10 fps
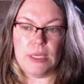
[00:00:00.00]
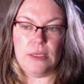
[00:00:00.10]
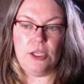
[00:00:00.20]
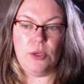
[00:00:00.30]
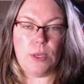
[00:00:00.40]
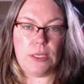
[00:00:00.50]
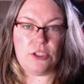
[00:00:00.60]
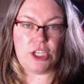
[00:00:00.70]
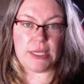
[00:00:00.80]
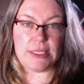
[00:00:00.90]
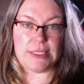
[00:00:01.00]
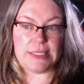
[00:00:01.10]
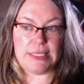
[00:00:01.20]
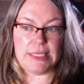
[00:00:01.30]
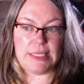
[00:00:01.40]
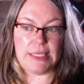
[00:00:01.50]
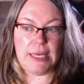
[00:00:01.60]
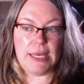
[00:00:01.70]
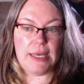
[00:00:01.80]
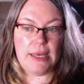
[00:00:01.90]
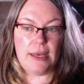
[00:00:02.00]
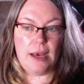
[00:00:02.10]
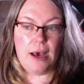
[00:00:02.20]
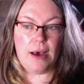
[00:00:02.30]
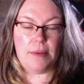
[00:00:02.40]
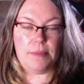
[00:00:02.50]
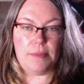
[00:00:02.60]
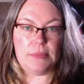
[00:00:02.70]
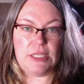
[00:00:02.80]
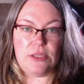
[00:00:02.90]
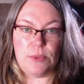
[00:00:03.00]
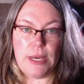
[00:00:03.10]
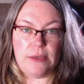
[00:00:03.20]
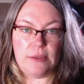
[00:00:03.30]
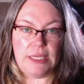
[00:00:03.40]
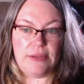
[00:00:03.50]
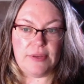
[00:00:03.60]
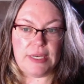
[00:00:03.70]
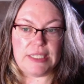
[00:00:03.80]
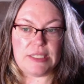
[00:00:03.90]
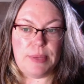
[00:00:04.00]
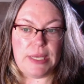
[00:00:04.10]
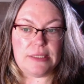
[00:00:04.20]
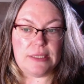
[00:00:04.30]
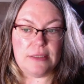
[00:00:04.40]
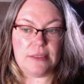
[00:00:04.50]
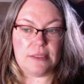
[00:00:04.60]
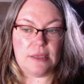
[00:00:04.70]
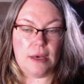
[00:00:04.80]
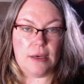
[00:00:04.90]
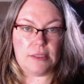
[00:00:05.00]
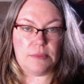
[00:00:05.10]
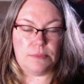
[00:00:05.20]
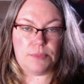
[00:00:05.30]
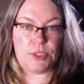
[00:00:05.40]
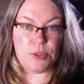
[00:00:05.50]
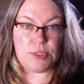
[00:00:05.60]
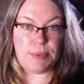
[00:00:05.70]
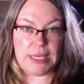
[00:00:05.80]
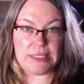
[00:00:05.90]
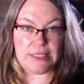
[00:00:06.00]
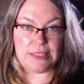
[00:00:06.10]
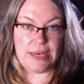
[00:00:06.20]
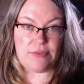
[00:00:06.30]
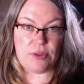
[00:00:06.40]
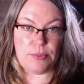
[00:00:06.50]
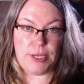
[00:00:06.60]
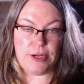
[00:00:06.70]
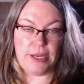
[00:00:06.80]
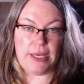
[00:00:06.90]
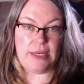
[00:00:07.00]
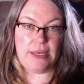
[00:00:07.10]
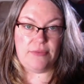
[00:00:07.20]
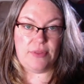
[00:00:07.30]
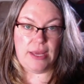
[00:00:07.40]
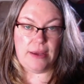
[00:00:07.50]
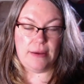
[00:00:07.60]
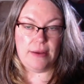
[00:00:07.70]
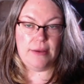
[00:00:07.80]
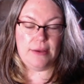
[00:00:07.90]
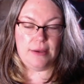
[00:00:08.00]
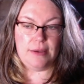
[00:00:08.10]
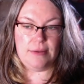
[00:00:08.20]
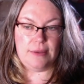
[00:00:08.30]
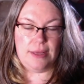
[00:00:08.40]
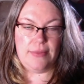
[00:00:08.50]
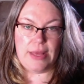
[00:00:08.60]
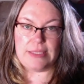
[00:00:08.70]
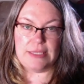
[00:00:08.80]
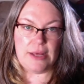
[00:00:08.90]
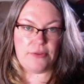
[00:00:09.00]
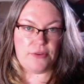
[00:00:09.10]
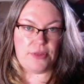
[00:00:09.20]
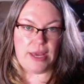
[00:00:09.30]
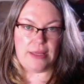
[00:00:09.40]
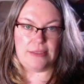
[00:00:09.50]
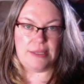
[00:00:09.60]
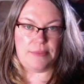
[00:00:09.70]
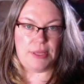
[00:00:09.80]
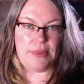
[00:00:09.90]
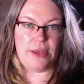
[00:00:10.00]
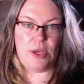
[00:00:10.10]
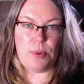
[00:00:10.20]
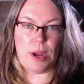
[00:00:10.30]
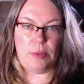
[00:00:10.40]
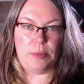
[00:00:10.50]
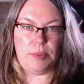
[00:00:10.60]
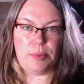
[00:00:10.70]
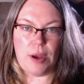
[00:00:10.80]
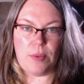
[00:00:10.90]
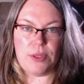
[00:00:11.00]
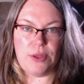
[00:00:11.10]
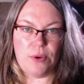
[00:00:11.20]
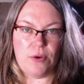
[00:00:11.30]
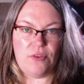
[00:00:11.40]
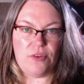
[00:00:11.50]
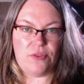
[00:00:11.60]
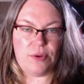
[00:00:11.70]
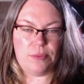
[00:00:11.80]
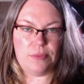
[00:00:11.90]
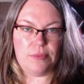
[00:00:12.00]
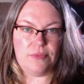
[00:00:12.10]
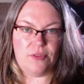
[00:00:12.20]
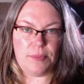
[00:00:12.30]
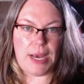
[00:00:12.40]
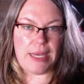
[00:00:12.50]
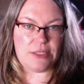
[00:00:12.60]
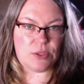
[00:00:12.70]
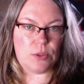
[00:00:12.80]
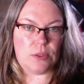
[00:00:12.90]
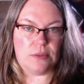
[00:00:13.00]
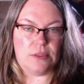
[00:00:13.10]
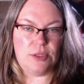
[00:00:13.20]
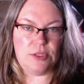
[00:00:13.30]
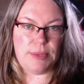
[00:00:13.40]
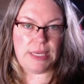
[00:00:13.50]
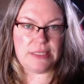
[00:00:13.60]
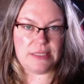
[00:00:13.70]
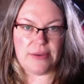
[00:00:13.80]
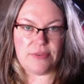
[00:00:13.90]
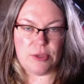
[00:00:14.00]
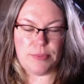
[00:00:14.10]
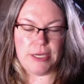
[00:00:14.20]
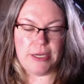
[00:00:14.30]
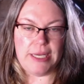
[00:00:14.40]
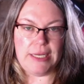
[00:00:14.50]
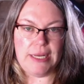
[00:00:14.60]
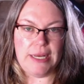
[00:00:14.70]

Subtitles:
You want to check to see, did the writer leave any spaces, 2 spaces after the period? And that's another thing. It's something that you probably brought with you over from high school, 2 spaces after a period.